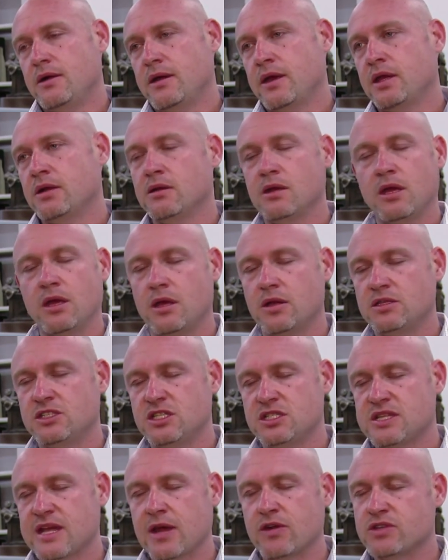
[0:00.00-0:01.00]
and
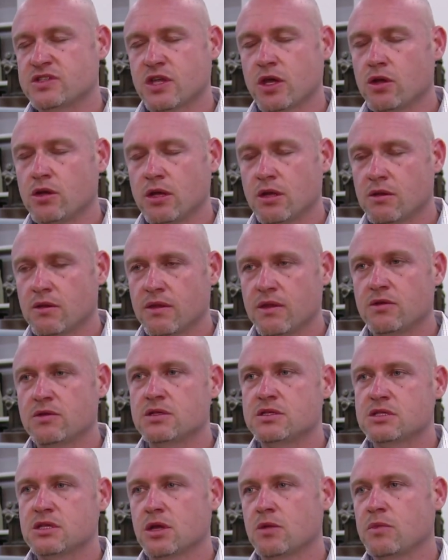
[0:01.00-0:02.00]
just Arizona, there
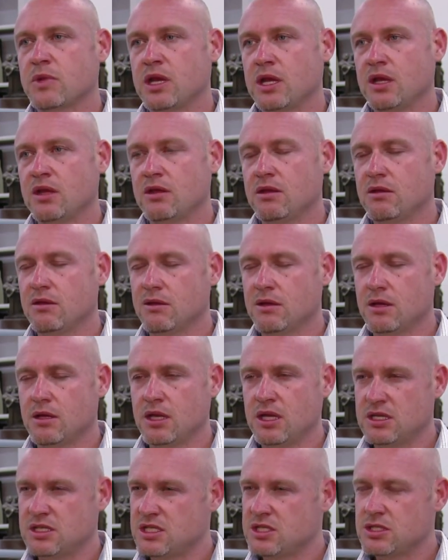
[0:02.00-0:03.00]
are so many
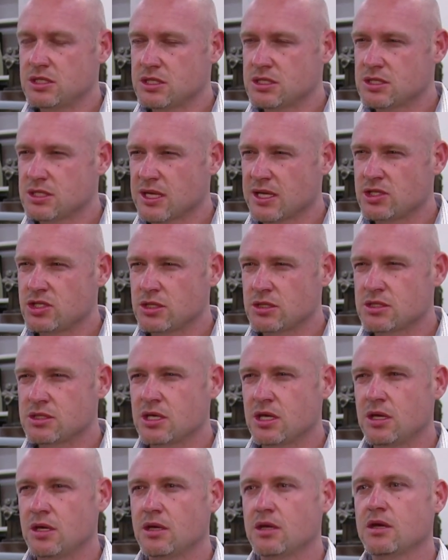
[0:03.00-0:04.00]
Indigenous
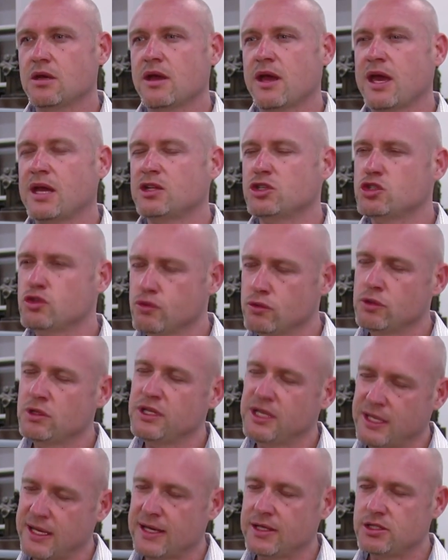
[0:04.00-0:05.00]
nations here, and
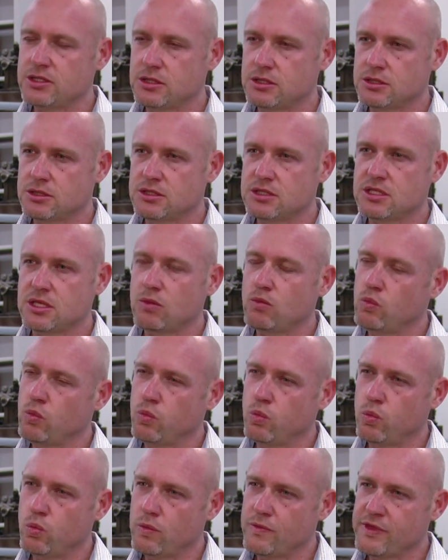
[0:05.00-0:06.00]
truly nations,
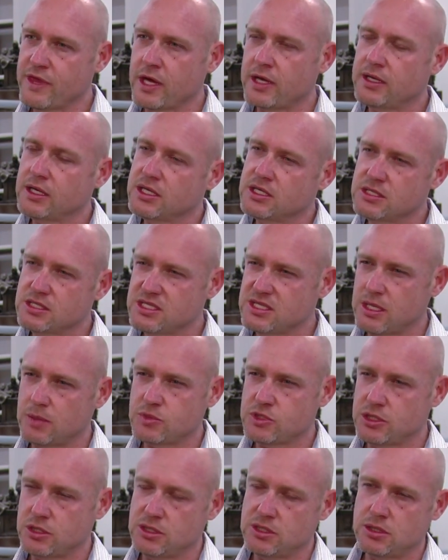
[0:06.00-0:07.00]
that
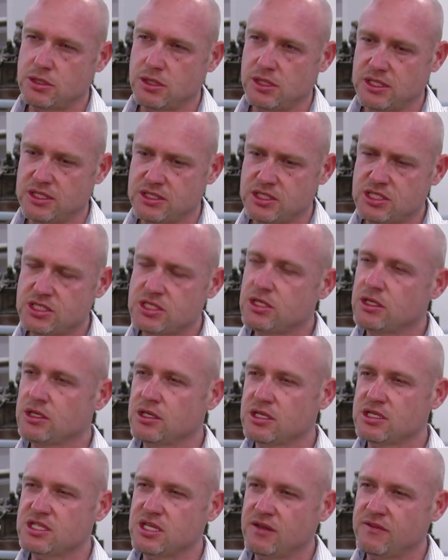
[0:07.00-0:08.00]
conception is still
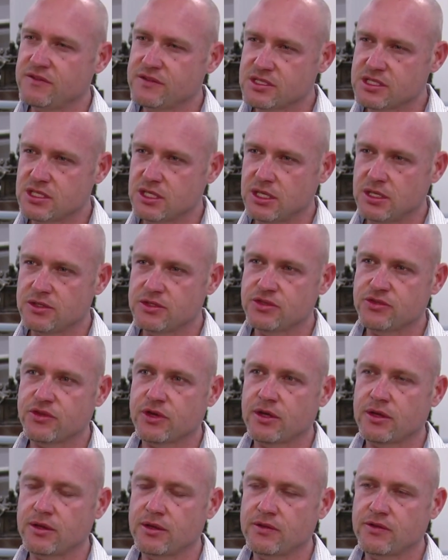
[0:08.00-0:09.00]
in its infancy in
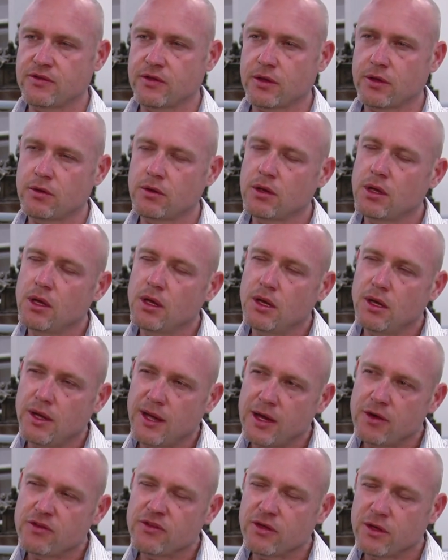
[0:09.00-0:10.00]
Australia. So
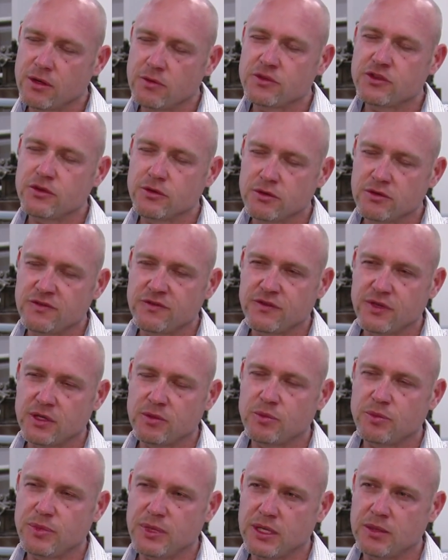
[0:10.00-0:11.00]
Arizona was a good
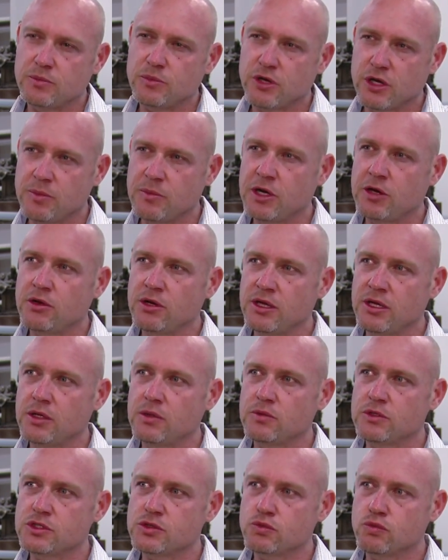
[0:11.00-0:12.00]
fit, but primarily
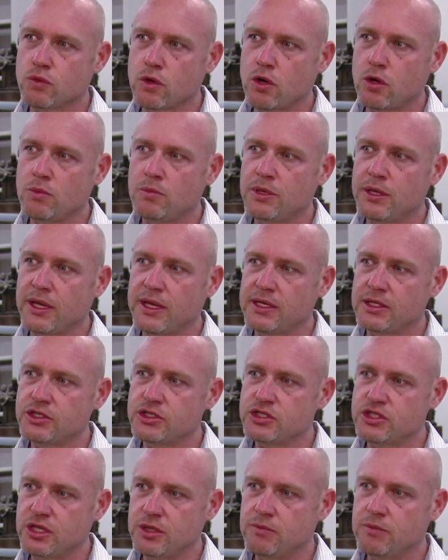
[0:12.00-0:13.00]
it was Rob
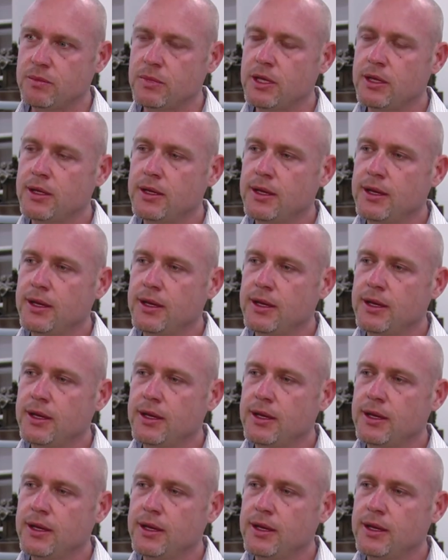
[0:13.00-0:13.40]
and Jim